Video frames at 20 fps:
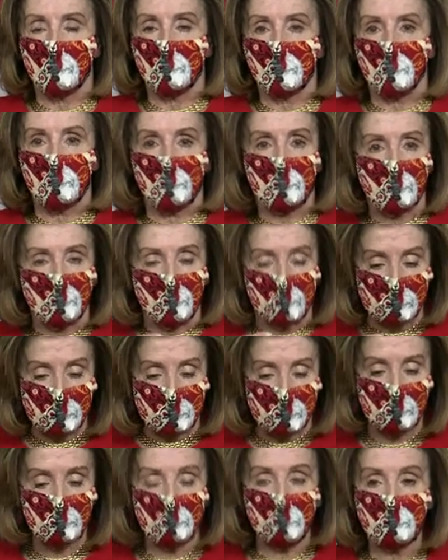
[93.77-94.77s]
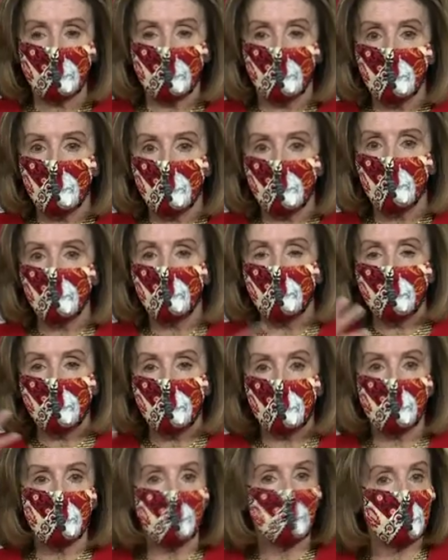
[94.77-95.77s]
with the idea that we will
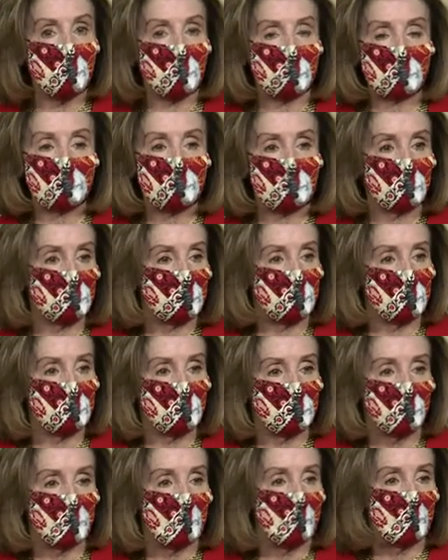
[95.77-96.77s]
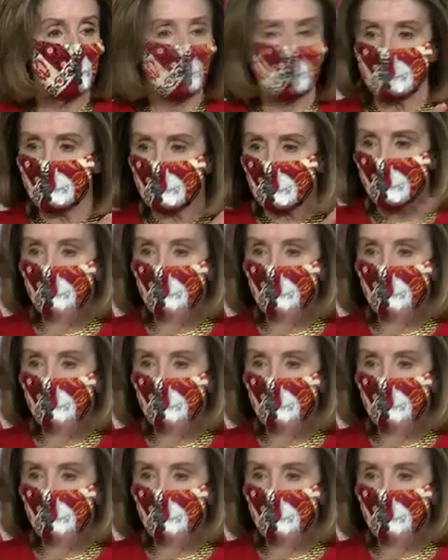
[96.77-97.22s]
have a vaccine, it's a